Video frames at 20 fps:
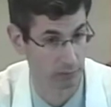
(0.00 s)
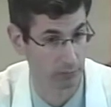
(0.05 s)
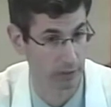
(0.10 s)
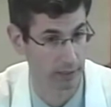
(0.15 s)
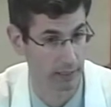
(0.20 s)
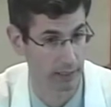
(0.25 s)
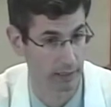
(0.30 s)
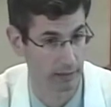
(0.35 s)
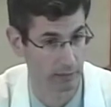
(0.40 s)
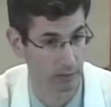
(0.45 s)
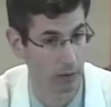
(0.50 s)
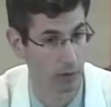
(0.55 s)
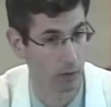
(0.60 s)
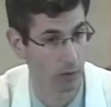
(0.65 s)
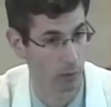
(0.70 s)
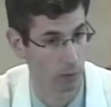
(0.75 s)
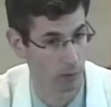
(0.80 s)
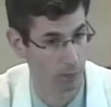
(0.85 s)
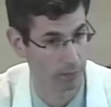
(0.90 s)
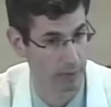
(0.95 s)
bleeding
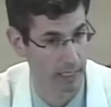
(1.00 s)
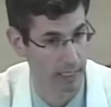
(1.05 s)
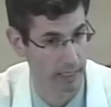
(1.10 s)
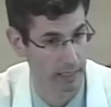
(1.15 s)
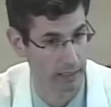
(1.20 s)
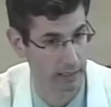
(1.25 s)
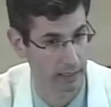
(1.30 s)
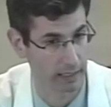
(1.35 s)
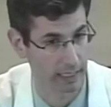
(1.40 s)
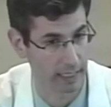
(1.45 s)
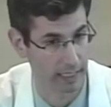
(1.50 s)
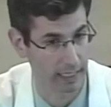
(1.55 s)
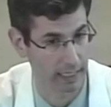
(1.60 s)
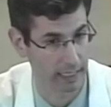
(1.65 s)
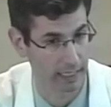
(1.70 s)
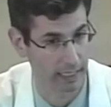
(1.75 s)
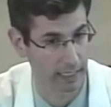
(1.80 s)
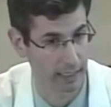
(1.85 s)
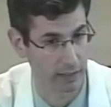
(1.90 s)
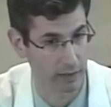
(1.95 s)
or pain,
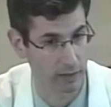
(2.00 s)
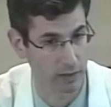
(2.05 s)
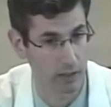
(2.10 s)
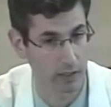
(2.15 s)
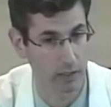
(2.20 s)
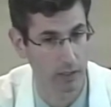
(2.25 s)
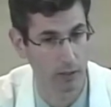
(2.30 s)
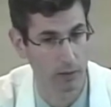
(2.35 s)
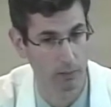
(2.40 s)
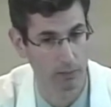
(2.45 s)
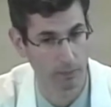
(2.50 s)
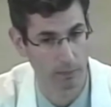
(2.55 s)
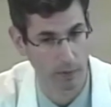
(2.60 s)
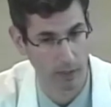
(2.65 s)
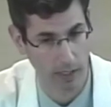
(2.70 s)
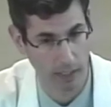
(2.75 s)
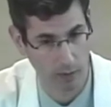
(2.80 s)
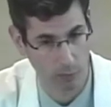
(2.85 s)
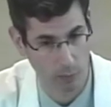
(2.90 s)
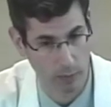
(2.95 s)
and
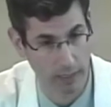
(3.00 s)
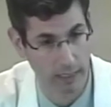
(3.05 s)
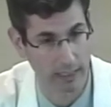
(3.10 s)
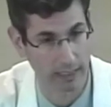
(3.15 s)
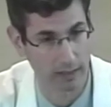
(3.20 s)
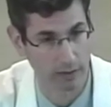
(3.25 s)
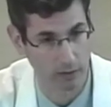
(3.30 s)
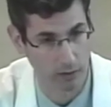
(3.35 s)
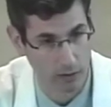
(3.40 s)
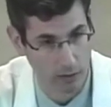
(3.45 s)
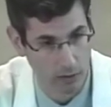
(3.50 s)
we can